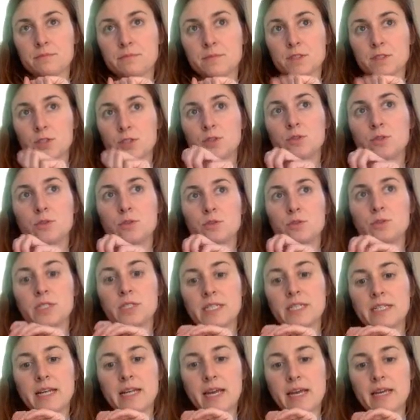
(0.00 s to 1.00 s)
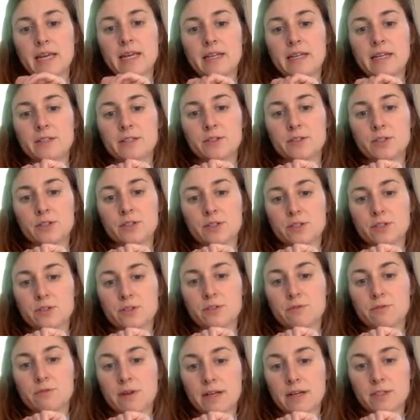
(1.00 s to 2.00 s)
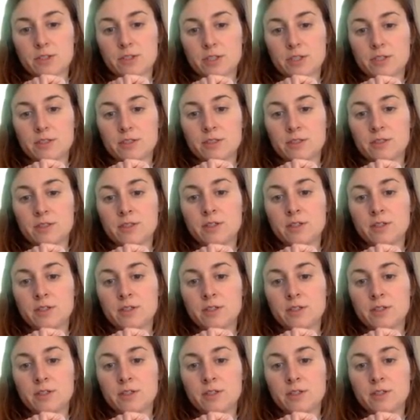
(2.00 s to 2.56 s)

new DNA in a certain direction.